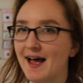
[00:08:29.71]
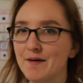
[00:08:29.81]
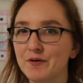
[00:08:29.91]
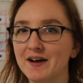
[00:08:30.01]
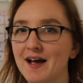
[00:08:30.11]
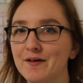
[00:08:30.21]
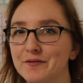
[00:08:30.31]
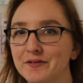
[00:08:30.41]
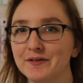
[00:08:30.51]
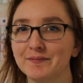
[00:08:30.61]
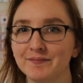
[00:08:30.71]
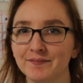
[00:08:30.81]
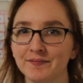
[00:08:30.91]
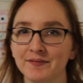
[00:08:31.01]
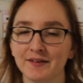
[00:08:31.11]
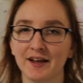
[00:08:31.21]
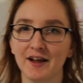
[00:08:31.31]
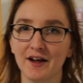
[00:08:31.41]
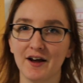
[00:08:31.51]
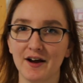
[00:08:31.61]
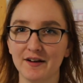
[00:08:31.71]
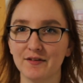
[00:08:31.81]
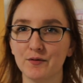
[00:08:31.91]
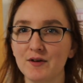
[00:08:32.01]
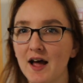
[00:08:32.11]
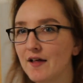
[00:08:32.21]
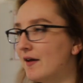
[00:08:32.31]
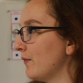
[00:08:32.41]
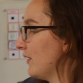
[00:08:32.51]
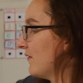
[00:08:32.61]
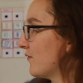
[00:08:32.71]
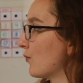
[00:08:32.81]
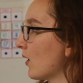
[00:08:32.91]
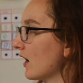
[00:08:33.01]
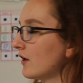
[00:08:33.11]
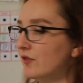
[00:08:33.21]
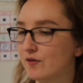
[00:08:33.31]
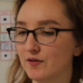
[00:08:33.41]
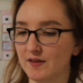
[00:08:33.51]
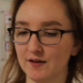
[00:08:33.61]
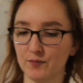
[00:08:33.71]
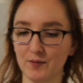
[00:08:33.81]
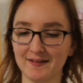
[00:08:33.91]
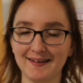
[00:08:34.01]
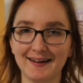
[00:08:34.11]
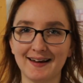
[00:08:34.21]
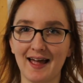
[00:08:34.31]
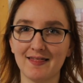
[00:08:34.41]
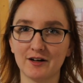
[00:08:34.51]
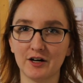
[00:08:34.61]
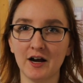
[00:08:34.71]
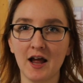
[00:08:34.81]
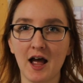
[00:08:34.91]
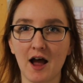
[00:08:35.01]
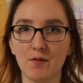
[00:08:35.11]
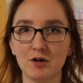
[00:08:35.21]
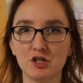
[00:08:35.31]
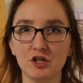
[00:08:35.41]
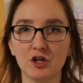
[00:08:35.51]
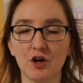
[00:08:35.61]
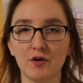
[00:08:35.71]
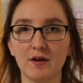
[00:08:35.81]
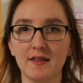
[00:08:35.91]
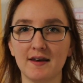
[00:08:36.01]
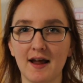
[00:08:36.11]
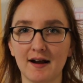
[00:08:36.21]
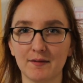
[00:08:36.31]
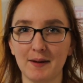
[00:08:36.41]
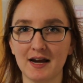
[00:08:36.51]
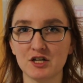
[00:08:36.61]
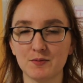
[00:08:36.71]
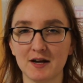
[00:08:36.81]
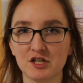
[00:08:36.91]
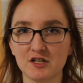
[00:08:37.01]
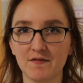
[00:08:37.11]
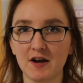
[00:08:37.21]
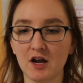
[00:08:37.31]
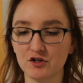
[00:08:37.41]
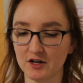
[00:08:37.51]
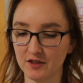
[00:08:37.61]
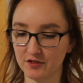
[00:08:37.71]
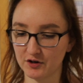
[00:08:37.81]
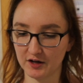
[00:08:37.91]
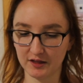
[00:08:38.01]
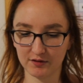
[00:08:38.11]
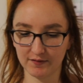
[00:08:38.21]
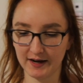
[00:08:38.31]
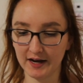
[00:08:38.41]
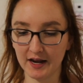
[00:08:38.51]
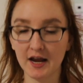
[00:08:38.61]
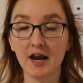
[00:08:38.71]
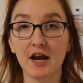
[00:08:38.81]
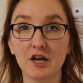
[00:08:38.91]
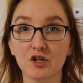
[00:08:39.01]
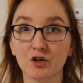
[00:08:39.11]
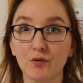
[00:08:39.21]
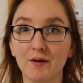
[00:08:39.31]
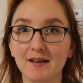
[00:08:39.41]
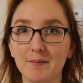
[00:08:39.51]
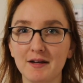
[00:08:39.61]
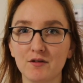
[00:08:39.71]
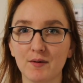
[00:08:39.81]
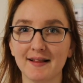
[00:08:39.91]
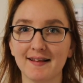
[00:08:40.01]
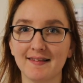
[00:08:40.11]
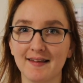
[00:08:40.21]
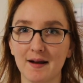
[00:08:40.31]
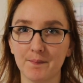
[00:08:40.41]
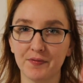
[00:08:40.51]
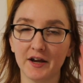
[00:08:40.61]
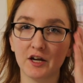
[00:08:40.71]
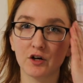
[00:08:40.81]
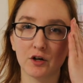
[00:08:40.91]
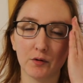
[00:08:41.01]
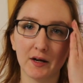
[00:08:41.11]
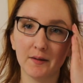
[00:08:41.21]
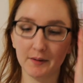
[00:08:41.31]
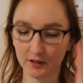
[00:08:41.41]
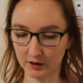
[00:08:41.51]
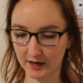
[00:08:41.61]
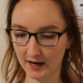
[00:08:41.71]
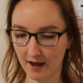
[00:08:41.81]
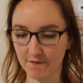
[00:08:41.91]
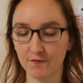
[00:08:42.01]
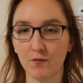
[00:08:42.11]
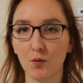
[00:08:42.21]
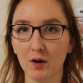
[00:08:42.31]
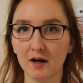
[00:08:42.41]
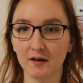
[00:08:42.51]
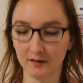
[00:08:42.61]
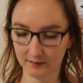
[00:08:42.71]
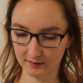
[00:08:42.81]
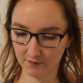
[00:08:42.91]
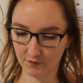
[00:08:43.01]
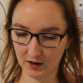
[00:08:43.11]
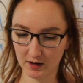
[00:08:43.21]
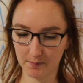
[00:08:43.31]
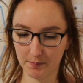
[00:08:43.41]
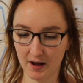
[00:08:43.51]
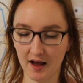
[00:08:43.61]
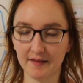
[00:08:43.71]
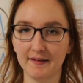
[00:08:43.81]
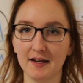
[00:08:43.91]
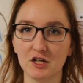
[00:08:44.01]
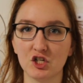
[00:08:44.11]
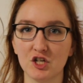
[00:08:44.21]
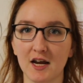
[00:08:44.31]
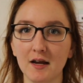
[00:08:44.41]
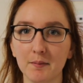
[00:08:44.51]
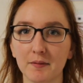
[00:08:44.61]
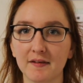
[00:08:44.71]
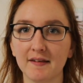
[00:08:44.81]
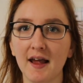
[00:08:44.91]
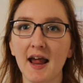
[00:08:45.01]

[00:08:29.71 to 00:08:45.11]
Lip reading: that one out. Alright, so now that we've worked through this one together, I want you to go to the next page, page 733, and you're going to be doing the same thing. You're going to be looking at 4 different composite shapes,